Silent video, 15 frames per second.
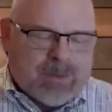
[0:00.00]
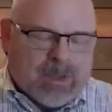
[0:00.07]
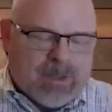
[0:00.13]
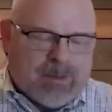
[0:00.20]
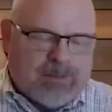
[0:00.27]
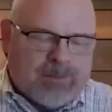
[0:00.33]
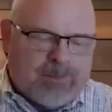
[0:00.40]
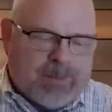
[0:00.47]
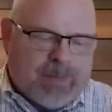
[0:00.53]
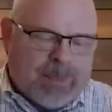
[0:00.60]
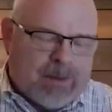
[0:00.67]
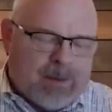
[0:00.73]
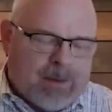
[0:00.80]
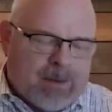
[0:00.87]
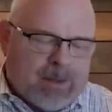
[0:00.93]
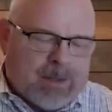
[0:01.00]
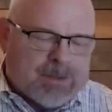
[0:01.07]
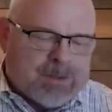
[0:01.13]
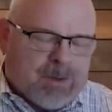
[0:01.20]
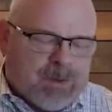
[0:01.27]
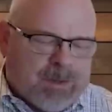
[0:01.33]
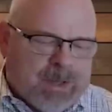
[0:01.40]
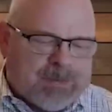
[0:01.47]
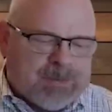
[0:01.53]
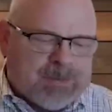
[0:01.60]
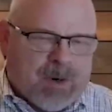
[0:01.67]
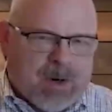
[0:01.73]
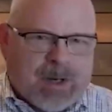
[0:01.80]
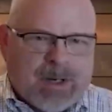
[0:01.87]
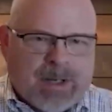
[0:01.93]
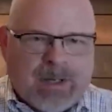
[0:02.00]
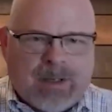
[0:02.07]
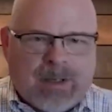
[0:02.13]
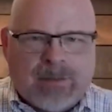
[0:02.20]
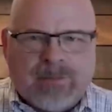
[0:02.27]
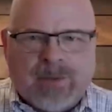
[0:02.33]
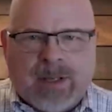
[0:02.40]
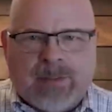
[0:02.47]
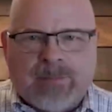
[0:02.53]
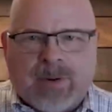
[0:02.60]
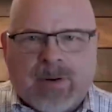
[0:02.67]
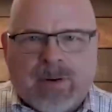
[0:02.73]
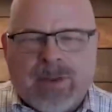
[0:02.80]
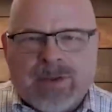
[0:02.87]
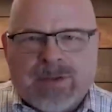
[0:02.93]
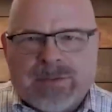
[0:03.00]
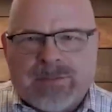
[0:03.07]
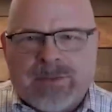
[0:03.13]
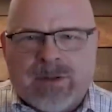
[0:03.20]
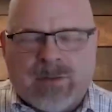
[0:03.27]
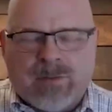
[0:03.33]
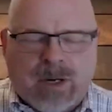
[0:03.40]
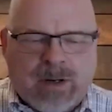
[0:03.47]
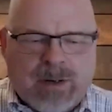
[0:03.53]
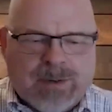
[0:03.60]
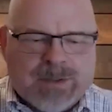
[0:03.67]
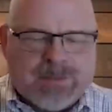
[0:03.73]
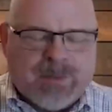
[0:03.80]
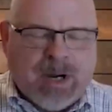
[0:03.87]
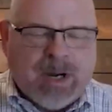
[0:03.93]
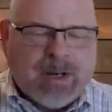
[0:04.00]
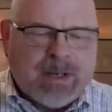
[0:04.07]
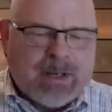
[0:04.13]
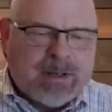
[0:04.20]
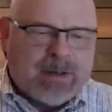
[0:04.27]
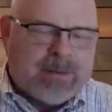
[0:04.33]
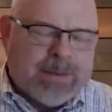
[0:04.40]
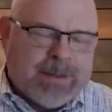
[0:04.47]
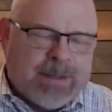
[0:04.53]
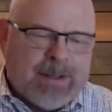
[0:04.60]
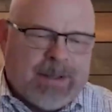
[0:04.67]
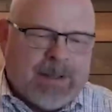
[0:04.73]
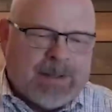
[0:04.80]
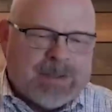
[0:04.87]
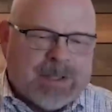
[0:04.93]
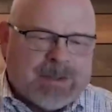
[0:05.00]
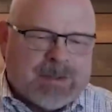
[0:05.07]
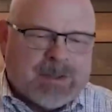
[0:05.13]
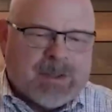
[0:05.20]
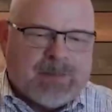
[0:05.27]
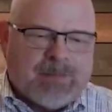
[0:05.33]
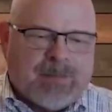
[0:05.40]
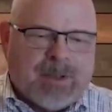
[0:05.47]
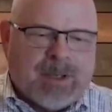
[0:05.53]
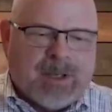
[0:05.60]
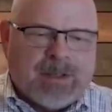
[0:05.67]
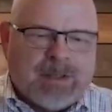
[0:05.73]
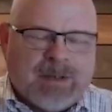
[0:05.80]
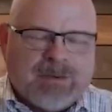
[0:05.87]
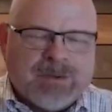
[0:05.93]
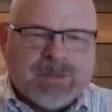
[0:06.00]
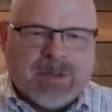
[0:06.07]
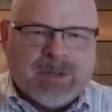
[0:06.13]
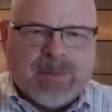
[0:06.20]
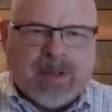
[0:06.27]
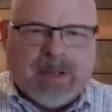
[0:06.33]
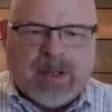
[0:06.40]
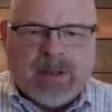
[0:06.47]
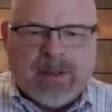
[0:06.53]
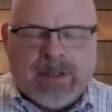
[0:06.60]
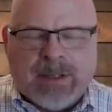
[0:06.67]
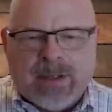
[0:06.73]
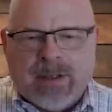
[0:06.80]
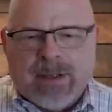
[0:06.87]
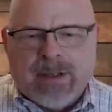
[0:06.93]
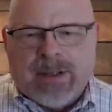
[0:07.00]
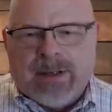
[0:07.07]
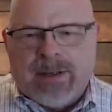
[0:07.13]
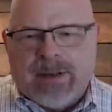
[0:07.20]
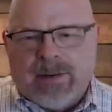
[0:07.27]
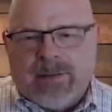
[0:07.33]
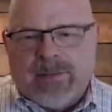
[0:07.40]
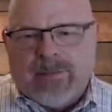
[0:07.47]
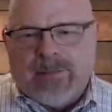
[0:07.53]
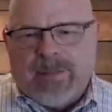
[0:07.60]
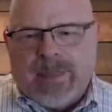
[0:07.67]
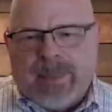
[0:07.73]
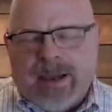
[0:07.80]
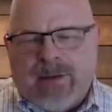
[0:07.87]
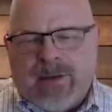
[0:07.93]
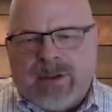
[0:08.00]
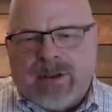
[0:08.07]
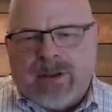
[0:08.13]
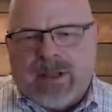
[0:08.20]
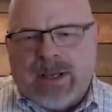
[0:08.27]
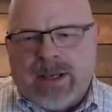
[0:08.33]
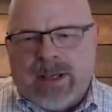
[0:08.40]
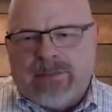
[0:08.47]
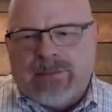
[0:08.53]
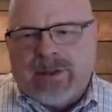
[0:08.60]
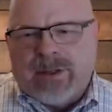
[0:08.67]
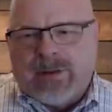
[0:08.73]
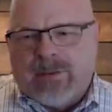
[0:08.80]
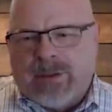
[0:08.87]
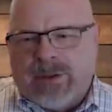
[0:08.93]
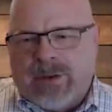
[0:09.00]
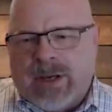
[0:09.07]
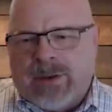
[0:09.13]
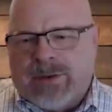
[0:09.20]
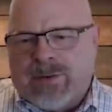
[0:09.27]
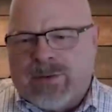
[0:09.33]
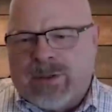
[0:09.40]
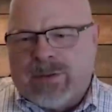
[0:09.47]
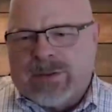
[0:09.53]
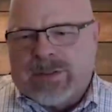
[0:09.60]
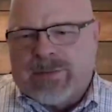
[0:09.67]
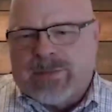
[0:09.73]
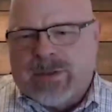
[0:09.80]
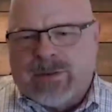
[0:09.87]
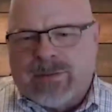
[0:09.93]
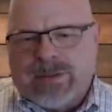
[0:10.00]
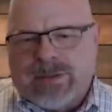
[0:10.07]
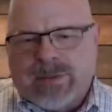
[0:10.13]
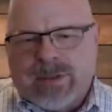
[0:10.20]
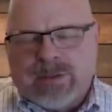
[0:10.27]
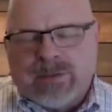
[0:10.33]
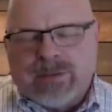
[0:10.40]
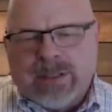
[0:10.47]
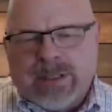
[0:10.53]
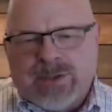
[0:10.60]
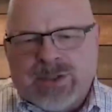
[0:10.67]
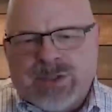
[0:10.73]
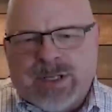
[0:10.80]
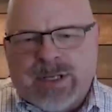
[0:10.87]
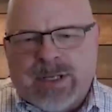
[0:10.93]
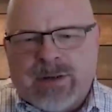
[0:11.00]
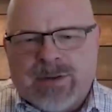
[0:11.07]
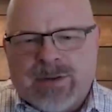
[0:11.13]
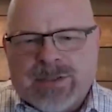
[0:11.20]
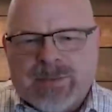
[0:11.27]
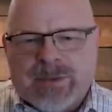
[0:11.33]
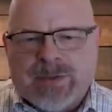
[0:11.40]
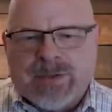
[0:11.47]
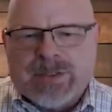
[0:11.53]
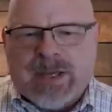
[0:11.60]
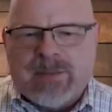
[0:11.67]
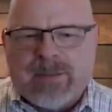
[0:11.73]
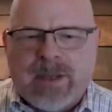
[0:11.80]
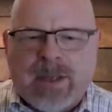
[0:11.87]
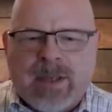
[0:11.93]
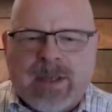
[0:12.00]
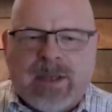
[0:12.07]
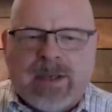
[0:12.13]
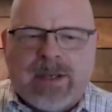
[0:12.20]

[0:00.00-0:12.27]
So you guys do all types of marketing, and part of that's, awareness, branding, etc. Tell us a bit about uh, how the client, when you're out doing some of the lead gen or some of those type.